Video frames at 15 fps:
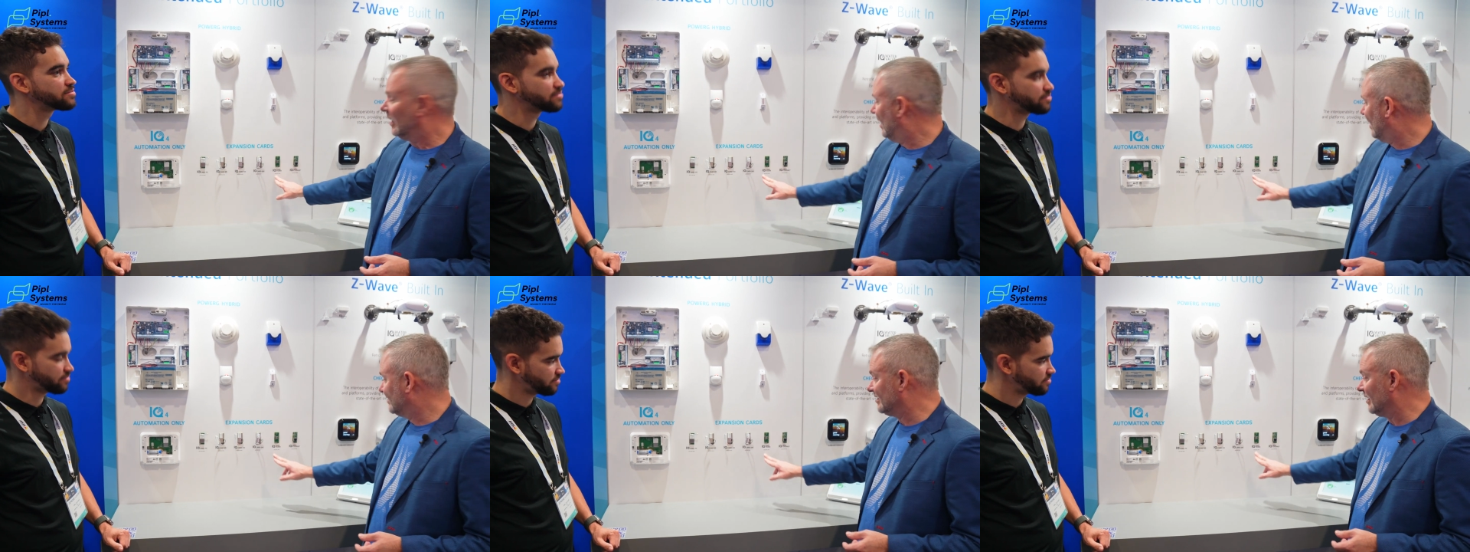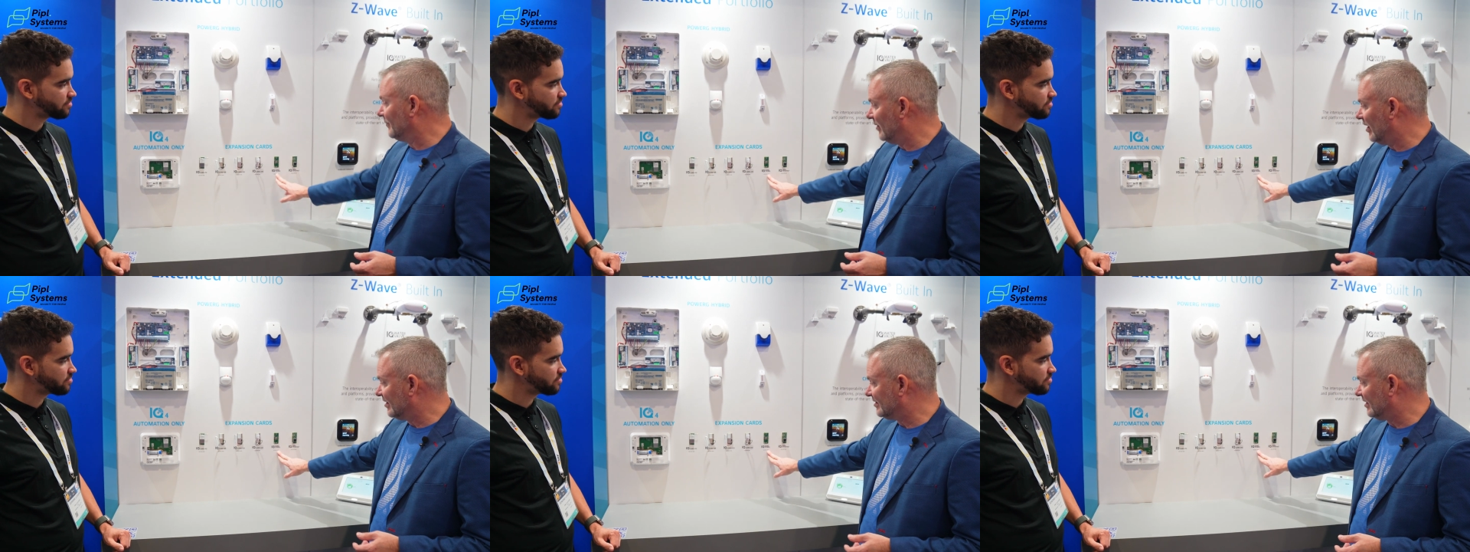Speaker 1: Some,
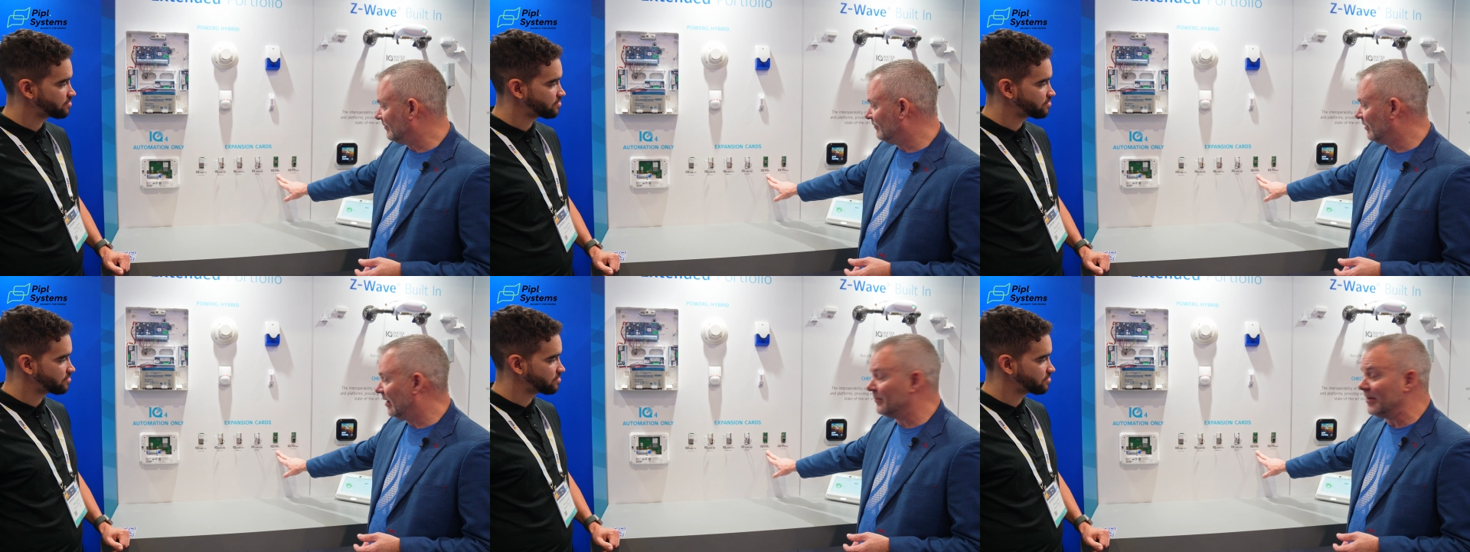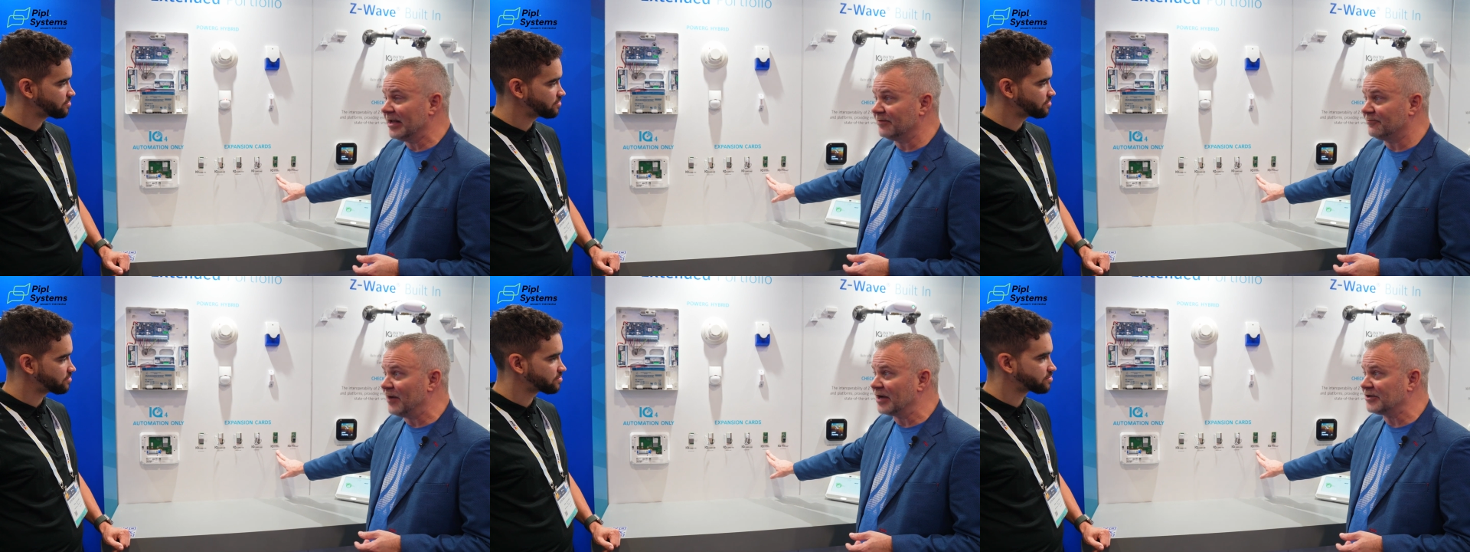uh, some uh,
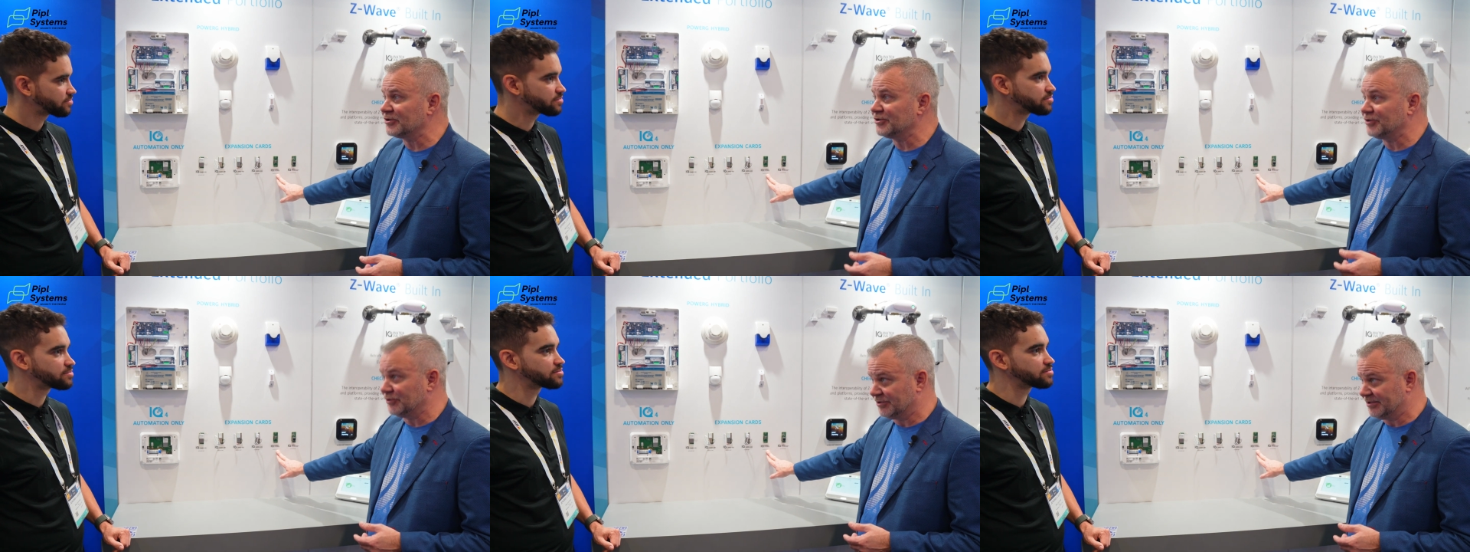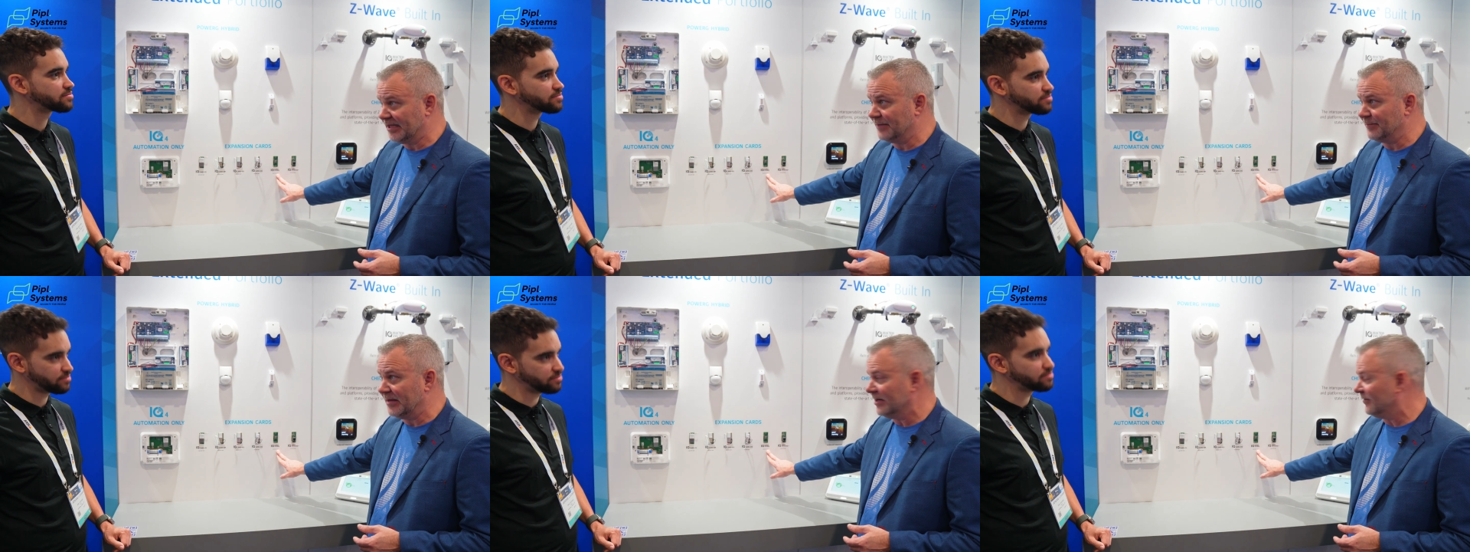manufacturers use
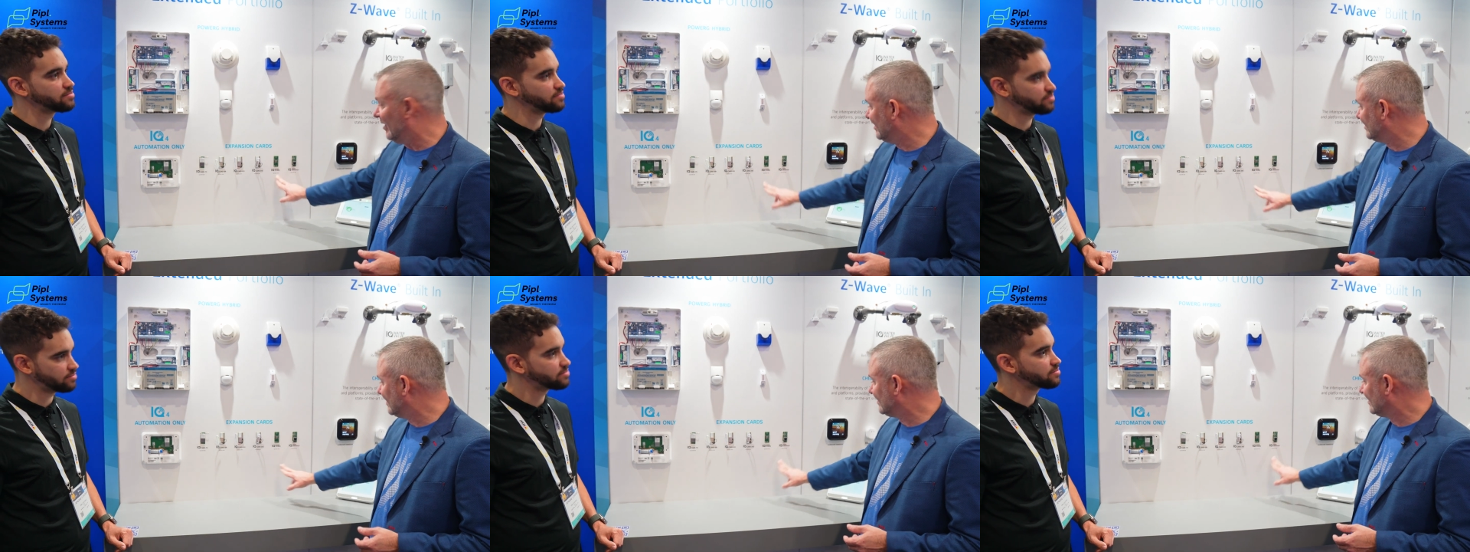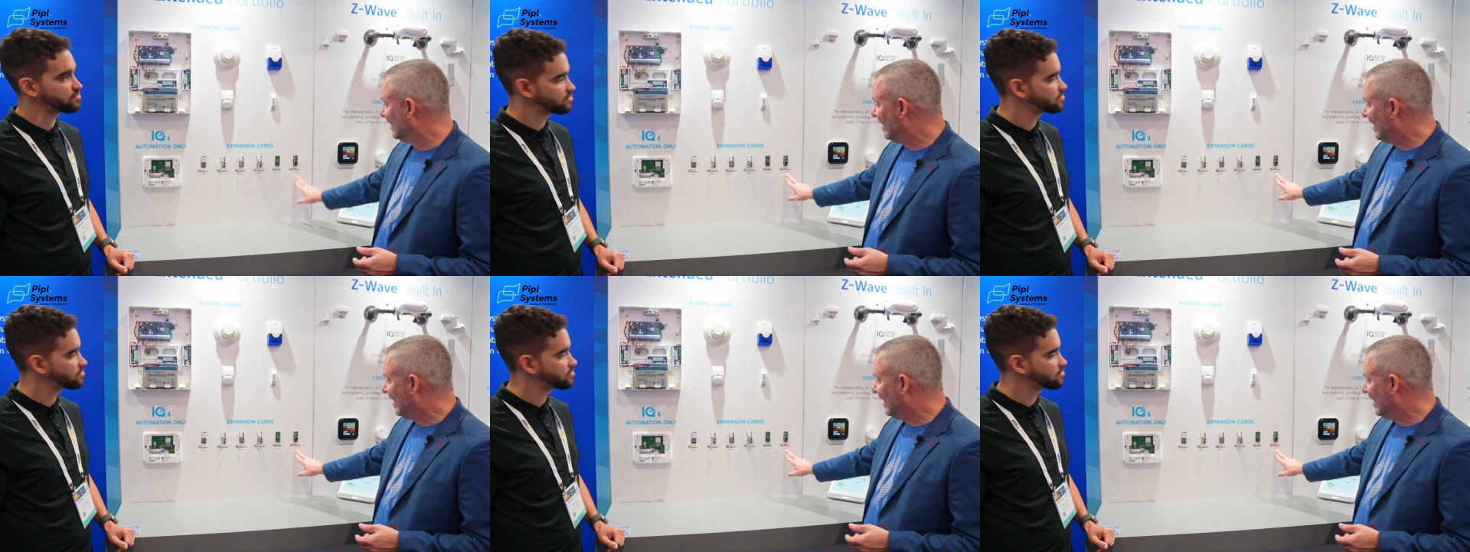Zigbee devices,